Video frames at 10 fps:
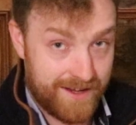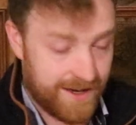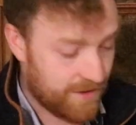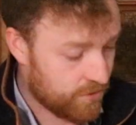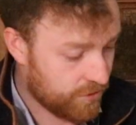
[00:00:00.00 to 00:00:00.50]

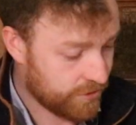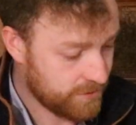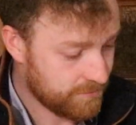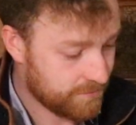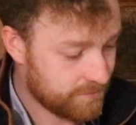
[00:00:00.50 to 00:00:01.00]
gear
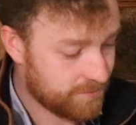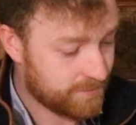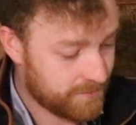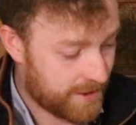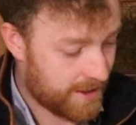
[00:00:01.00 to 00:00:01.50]
rotor,
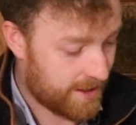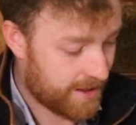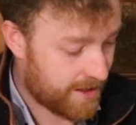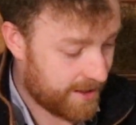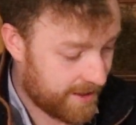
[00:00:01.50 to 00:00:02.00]

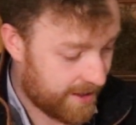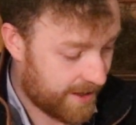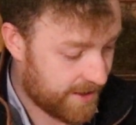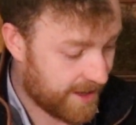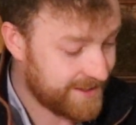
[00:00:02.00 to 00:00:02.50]
a
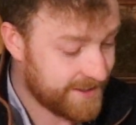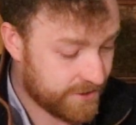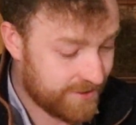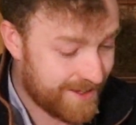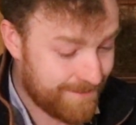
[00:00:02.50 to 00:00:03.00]

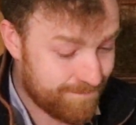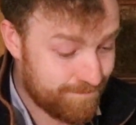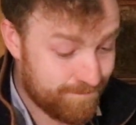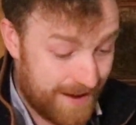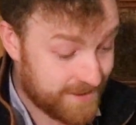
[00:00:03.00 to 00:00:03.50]
90-degree
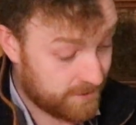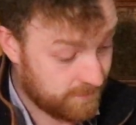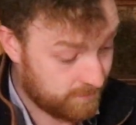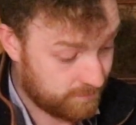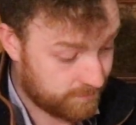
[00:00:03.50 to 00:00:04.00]

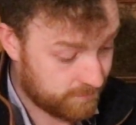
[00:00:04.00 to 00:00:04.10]
bezel,